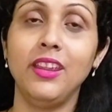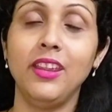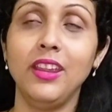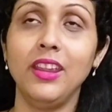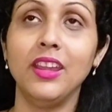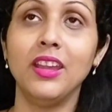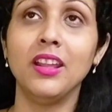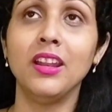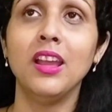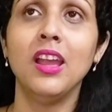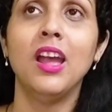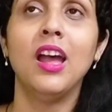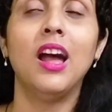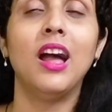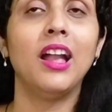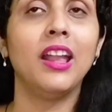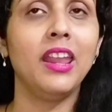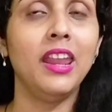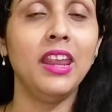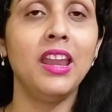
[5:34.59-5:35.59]
Here
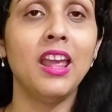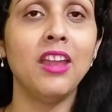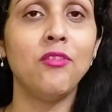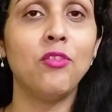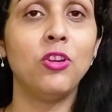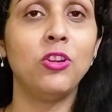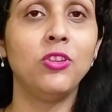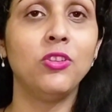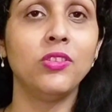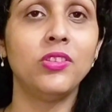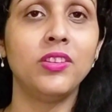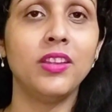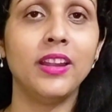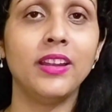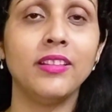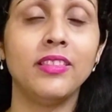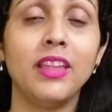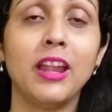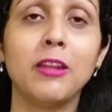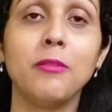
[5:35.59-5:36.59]
again I want to
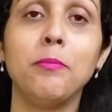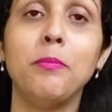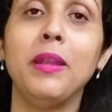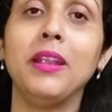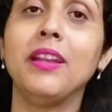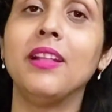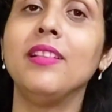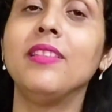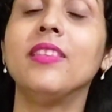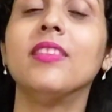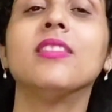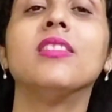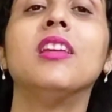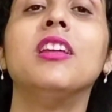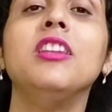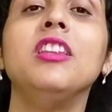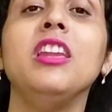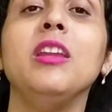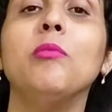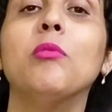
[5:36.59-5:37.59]
say that petals is
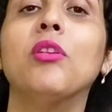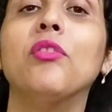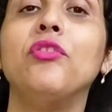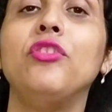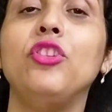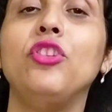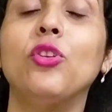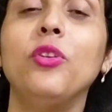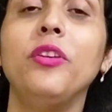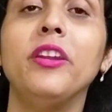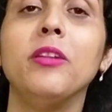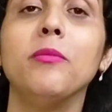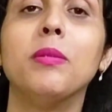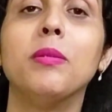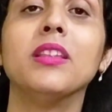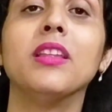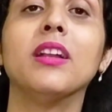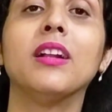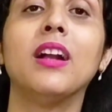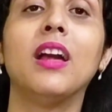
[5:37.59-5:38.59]
the name of unit,
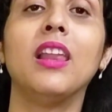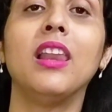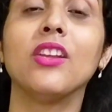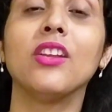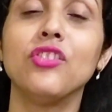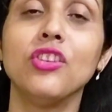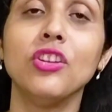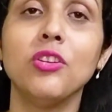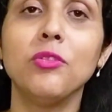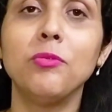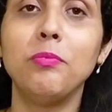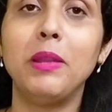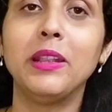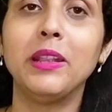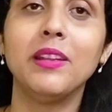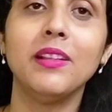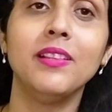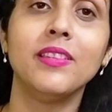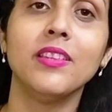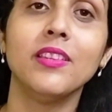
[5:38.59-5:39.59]
but the collection of
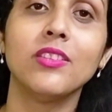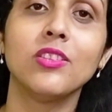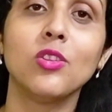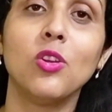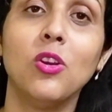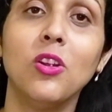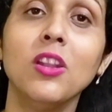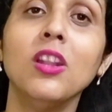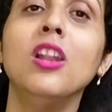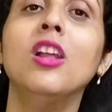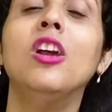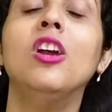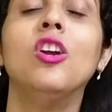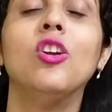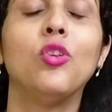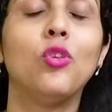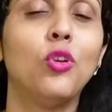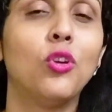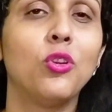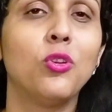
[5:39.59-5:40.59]
petals is called
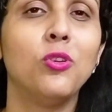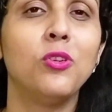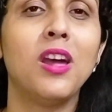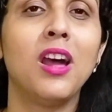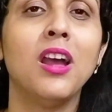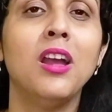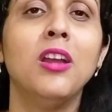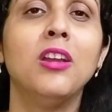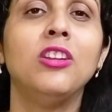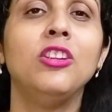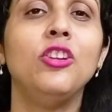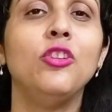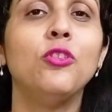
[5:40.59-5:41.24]
corolla.